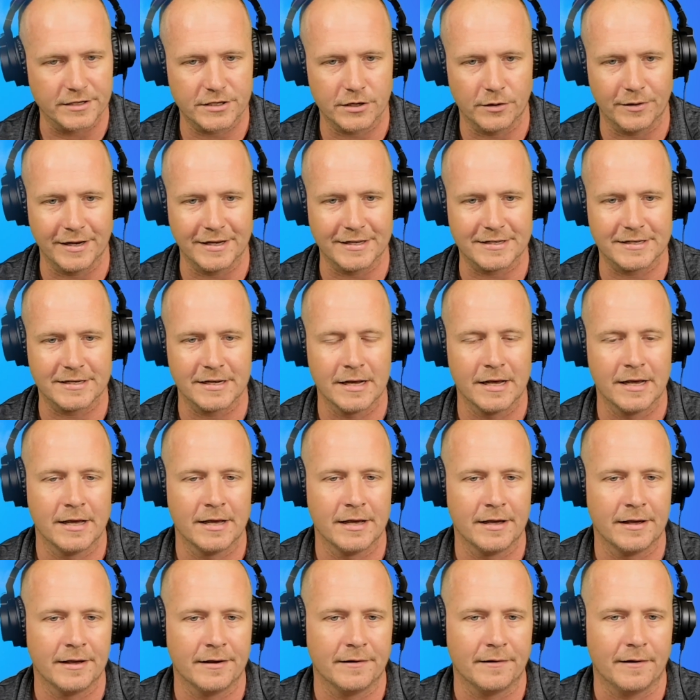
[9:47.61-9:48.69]
So it's
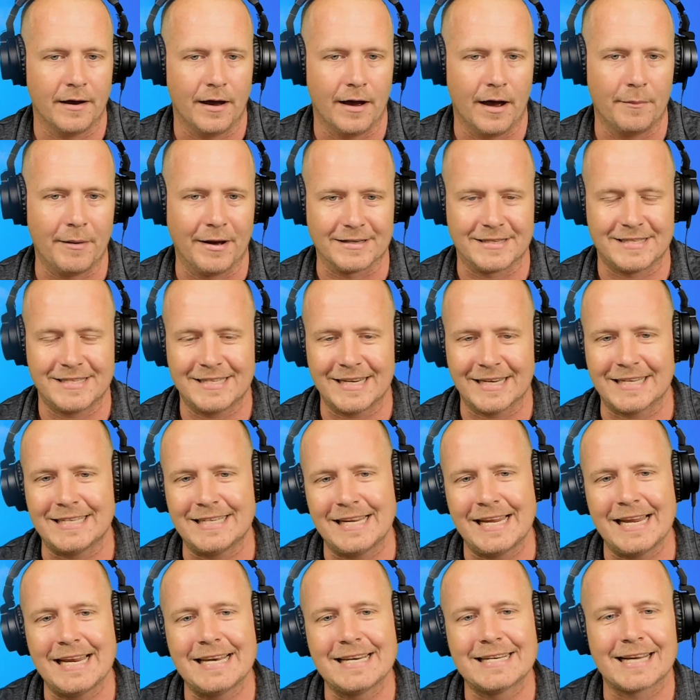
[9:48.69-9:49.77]
about
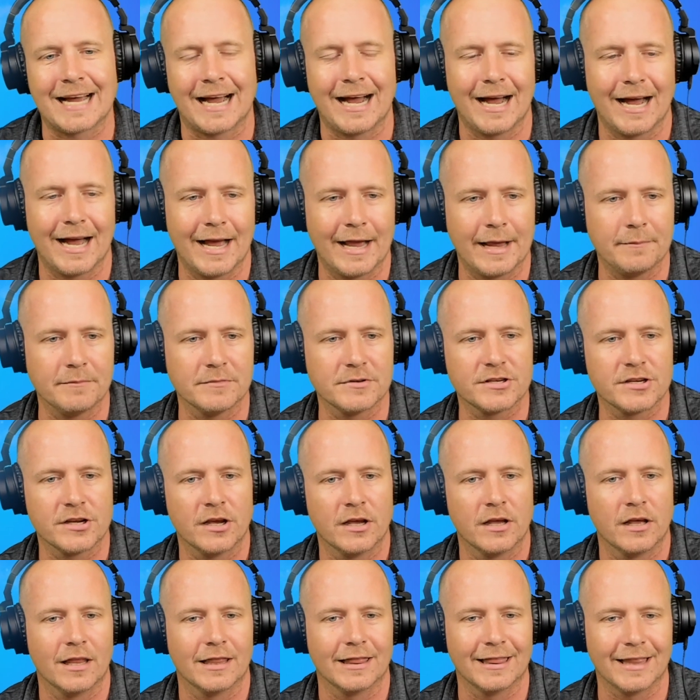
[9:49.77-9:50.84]
16 times
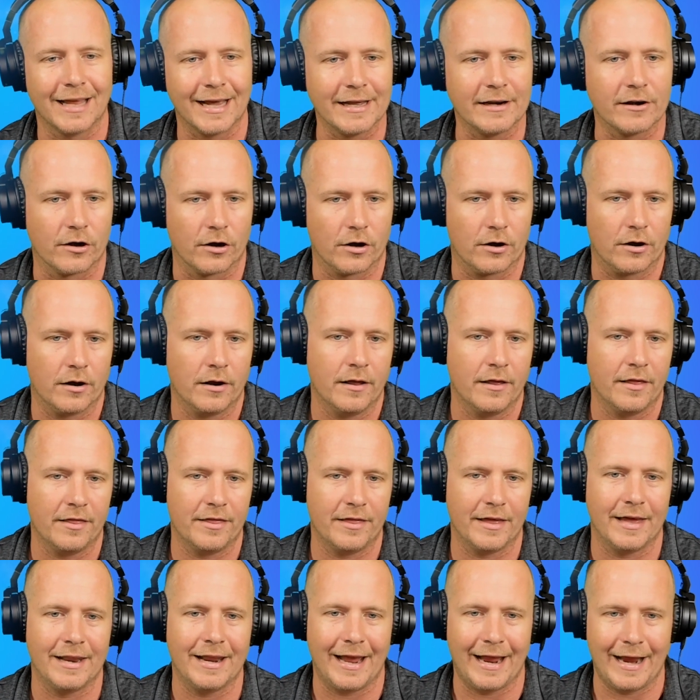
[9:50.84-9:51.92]
lighter
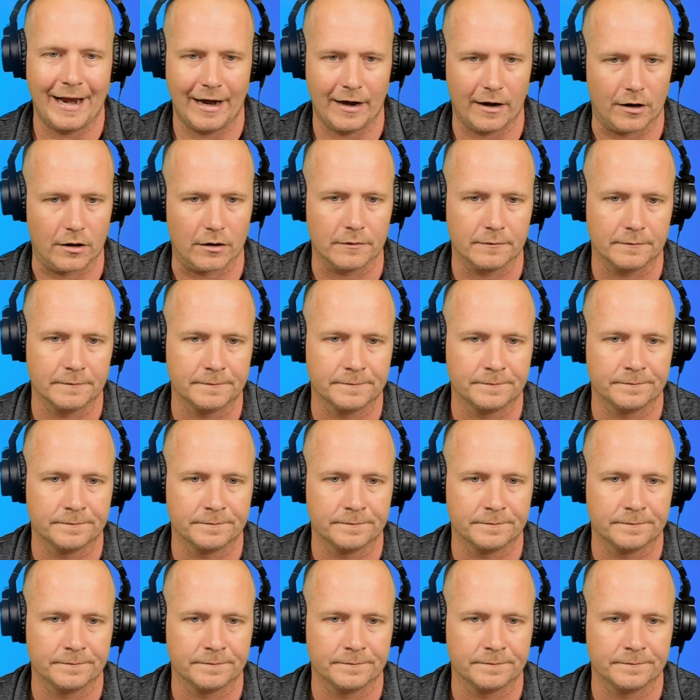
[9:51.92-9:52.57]
than air.